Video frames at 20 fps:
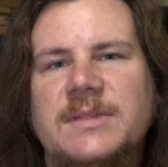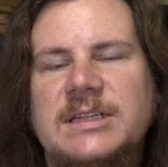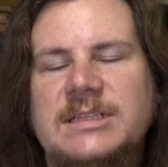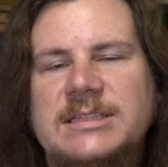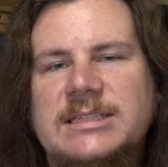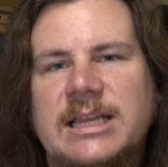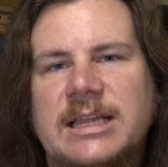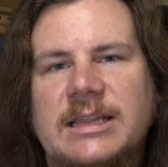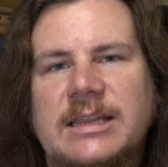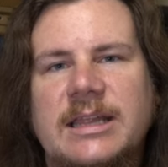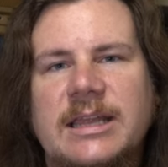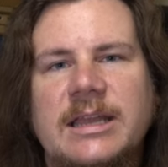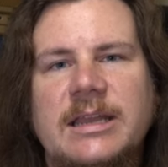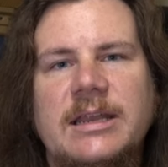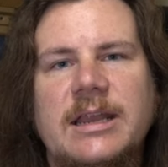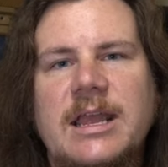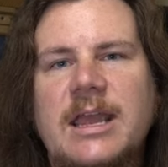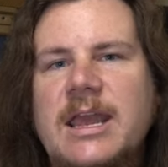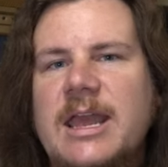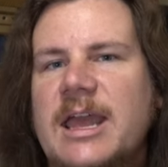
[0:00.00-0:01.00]
It said
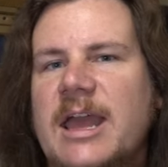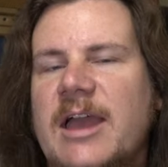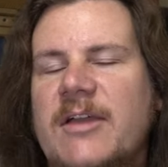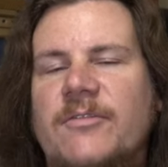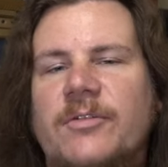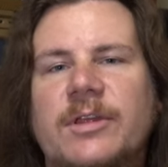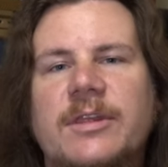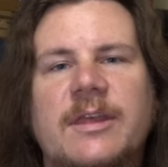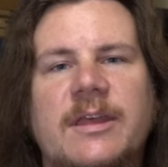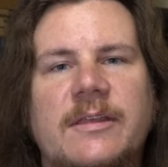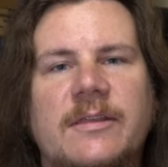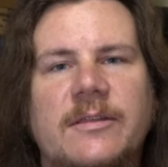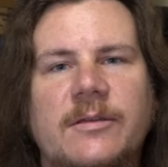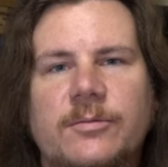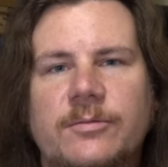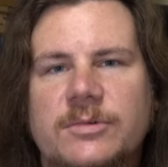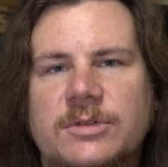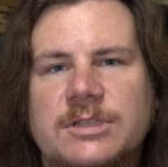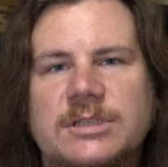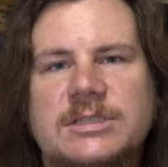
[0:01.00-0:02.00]
that everything
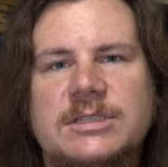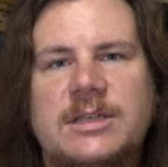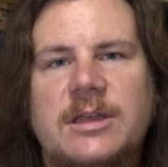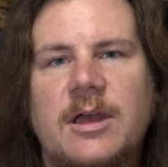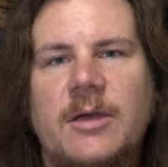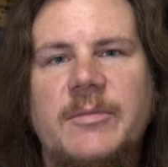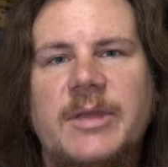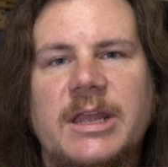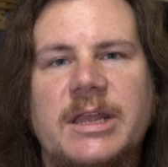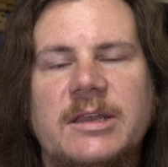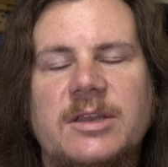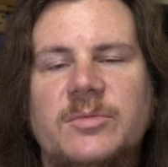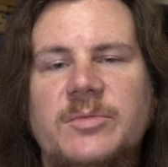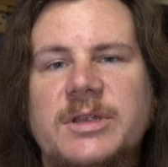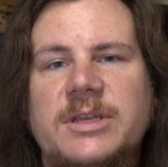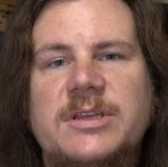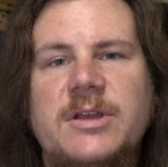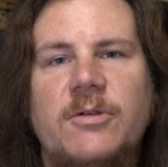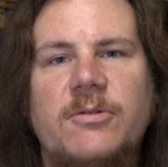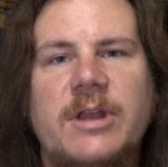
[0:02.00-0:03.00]
that was coming in to
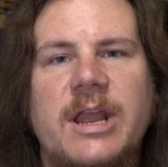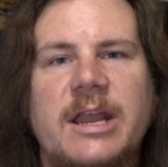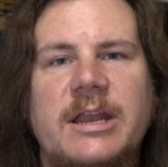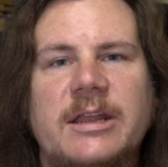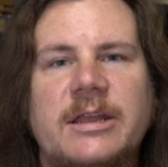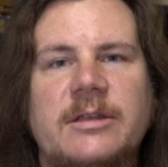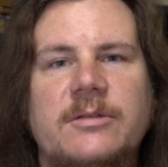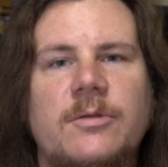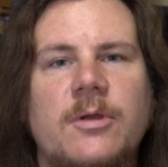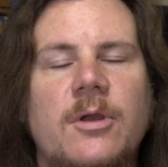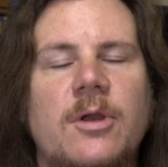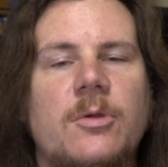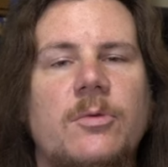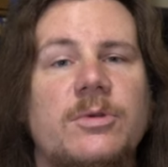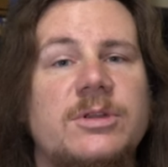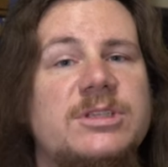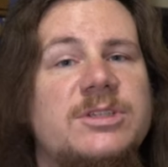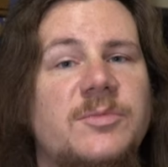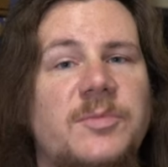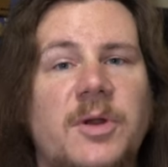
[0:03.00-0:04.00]
be donated
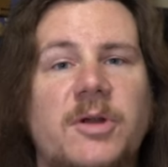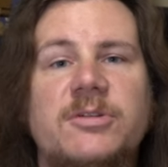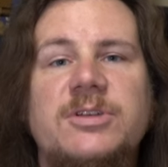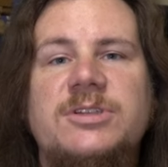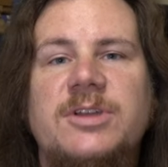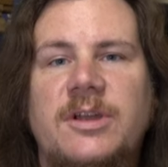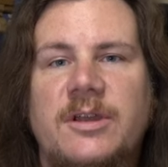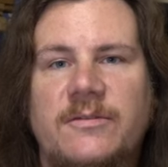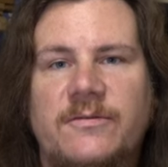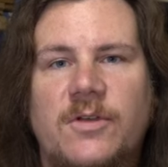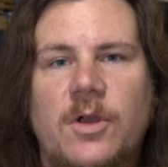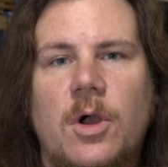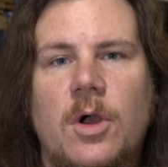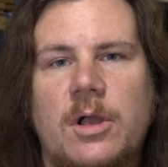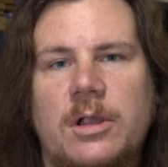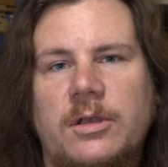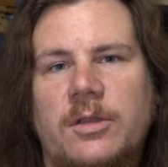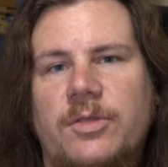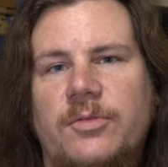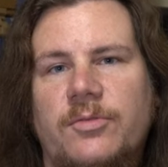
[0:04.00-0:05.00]
was supposed to have
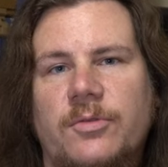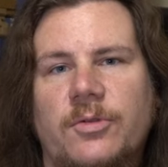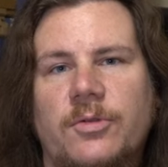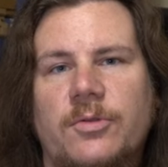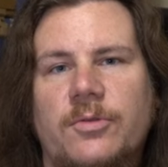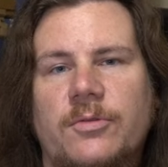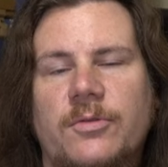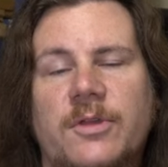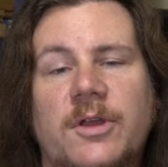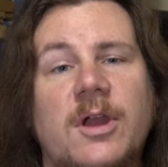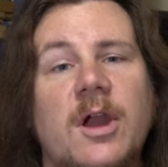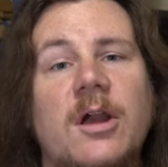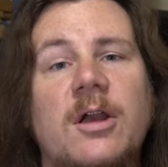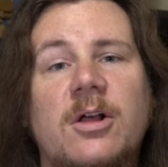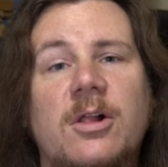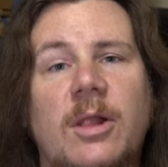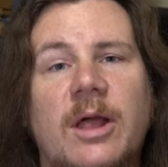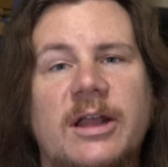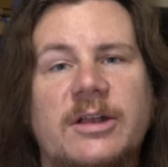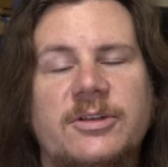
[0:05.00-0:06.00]
gone through the
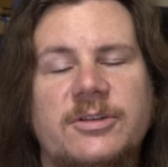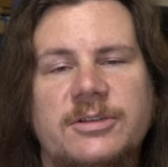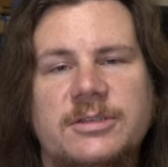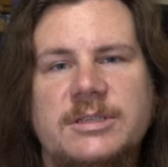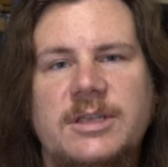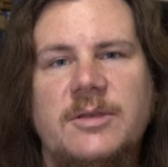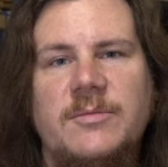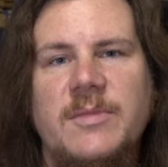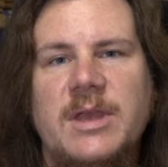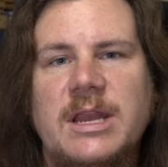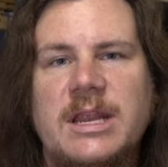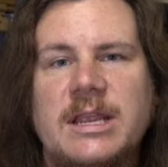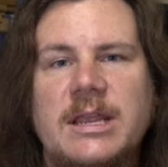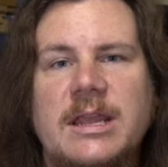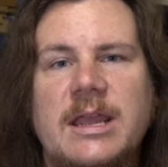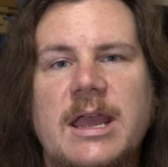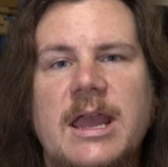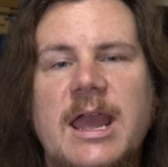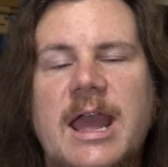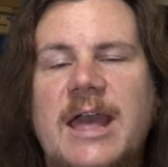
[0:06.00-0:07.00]
Gun Collectors
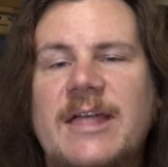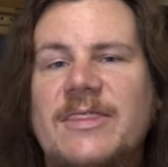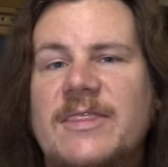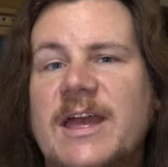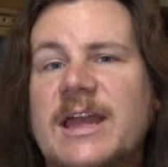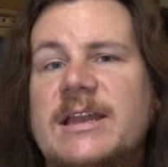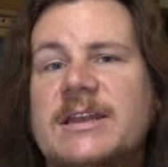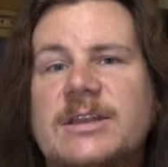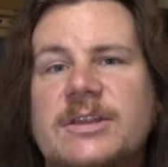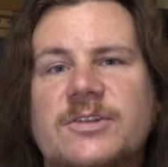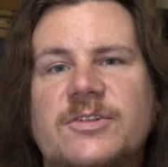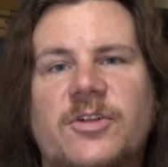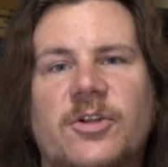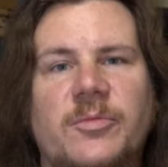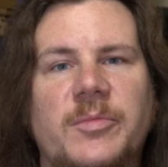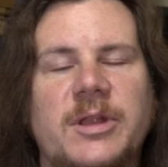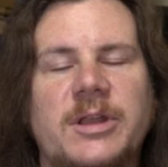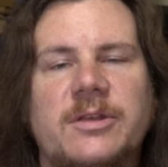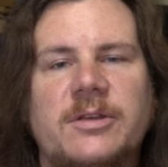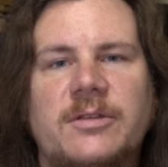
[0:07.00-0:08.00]
Committee and then
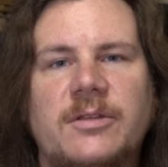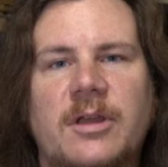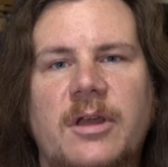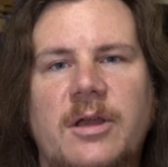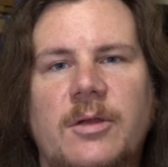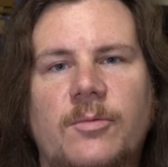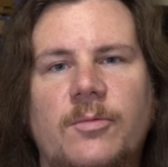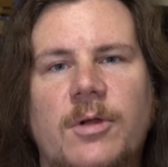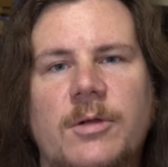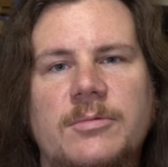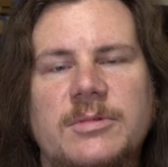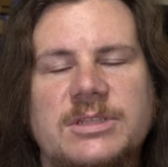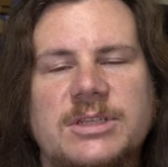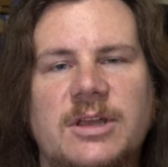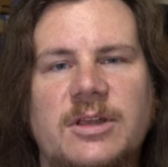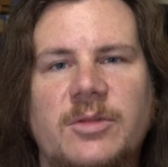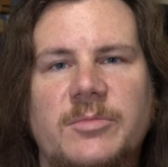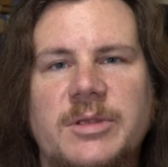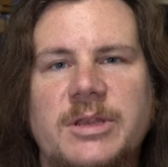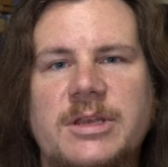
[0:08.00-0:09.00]
determined what was
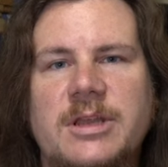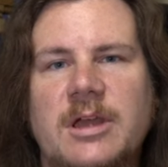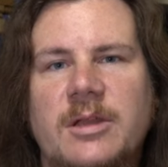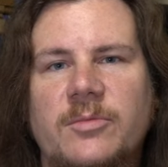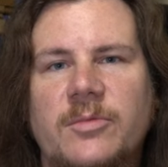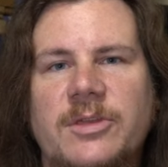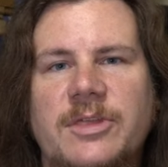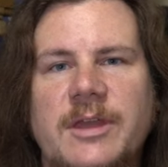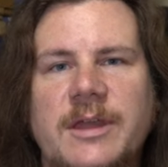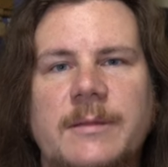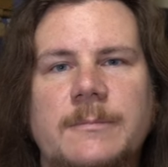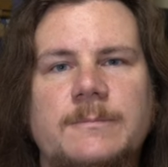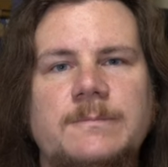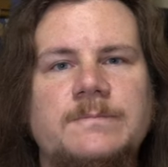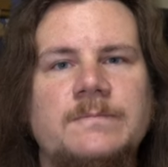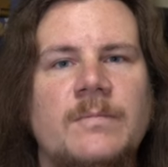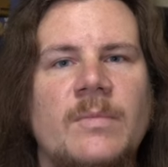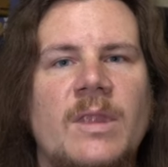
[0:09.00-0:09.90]
going to be done with it.